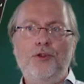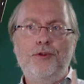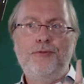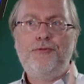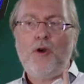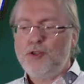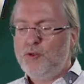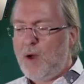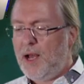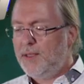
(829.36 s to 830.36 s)
The
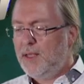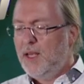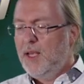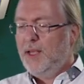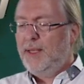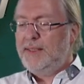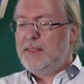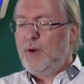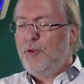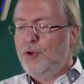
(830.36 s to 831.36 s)
first one
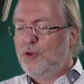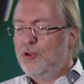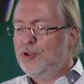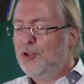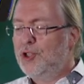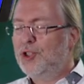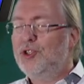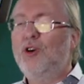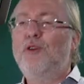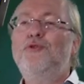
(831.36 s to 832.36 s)
is about the
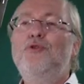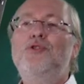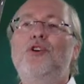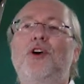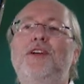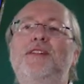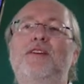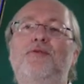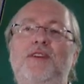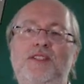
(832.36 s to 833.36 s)
construction of user
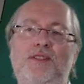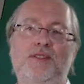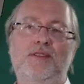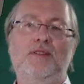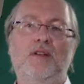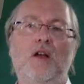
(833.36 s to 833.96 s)
interfaces.